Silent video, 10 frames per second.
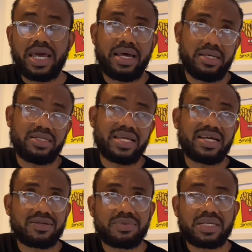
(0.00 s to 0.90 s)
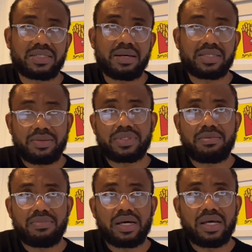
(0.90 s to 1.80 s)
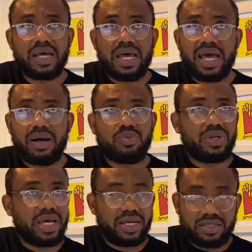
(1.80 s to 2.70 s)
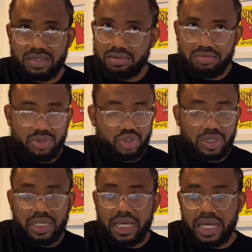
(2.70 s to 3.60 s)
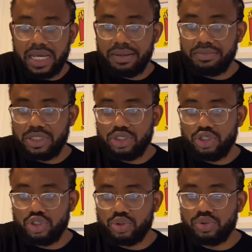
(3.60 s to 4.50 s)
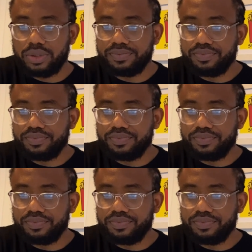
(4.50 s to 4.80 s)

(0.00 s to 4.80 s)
starts in September and would end usually in June,